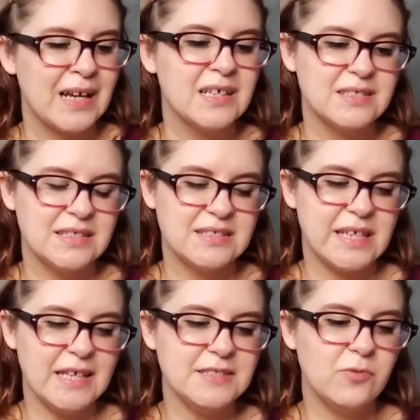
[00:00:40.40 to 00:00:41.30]

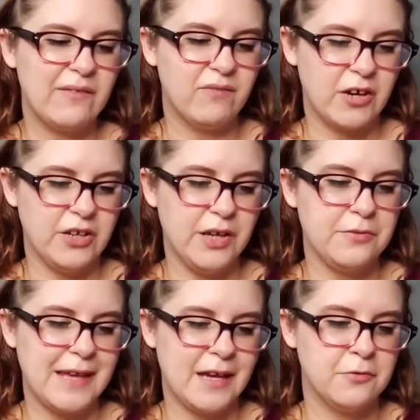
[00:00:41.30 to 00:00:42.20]
Discuss why various
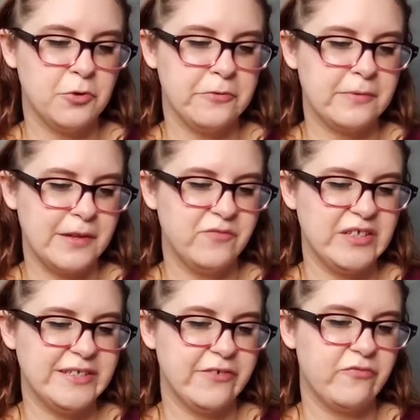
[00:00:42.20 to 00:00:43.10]
animals live in
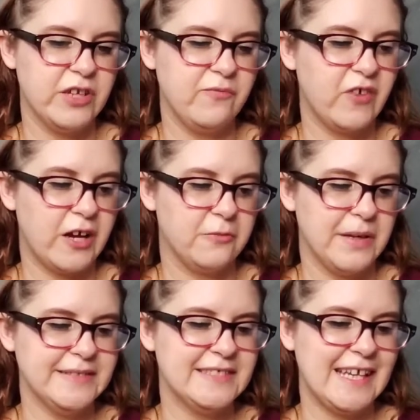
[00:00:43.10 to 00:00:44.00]
different
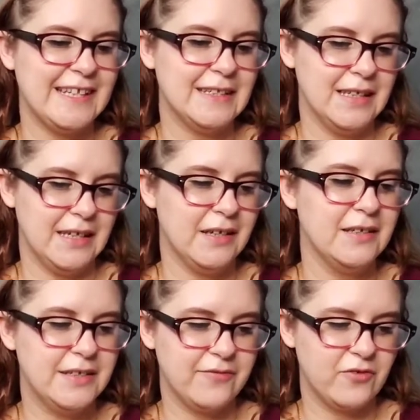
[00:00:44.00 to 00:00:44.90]
environments and need
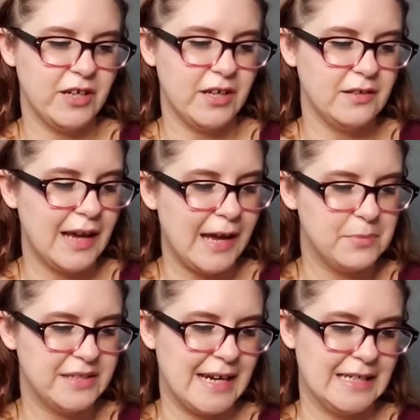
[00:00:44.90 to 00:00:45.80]
different
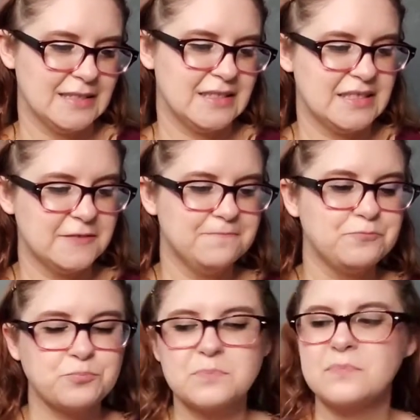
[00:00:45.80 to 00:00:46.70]
habitats.
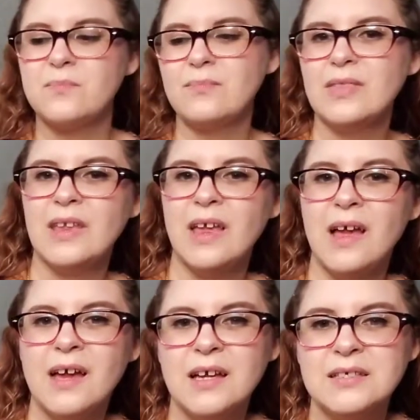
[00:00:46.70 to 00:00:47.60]

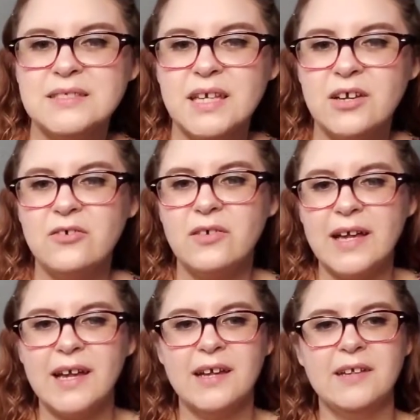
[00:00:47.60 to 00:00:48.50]
So I
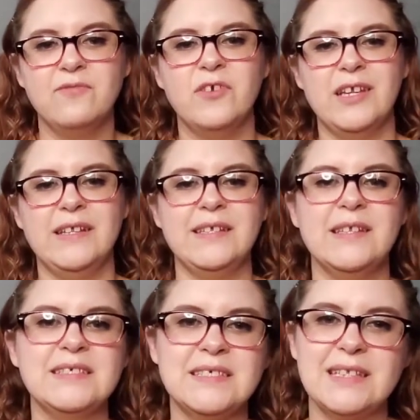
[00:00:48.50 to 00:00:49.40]
kind of went into
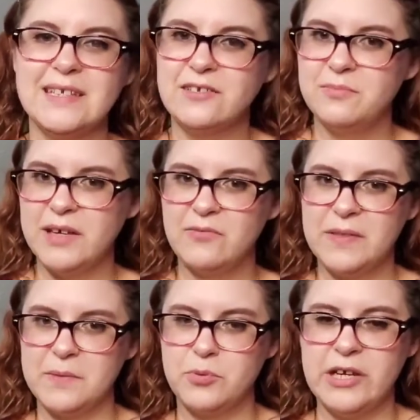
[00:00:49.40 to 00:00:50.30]
this a little bit with
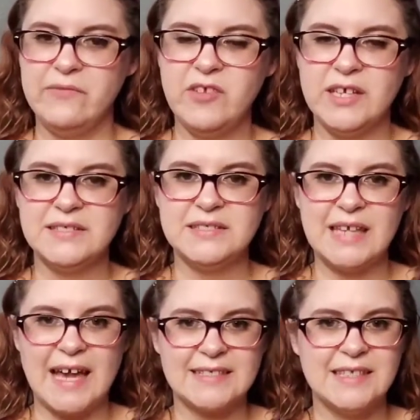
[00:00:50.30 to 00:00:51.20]
a previous
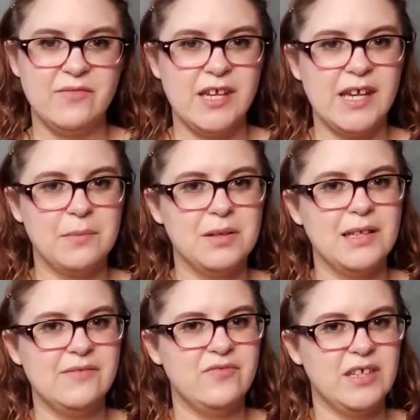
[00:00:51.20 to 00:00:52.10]
activity, I
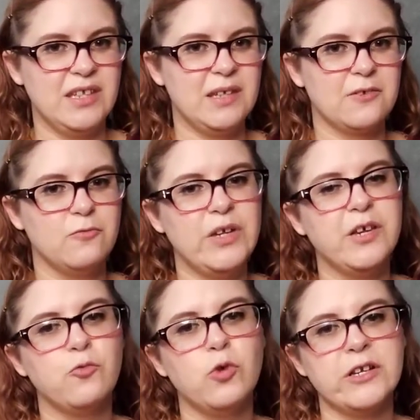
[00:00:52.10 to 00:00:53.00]
believe in either
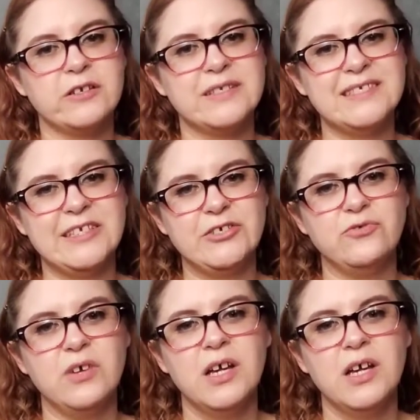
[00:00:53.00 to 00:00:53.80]
week 1 or 2.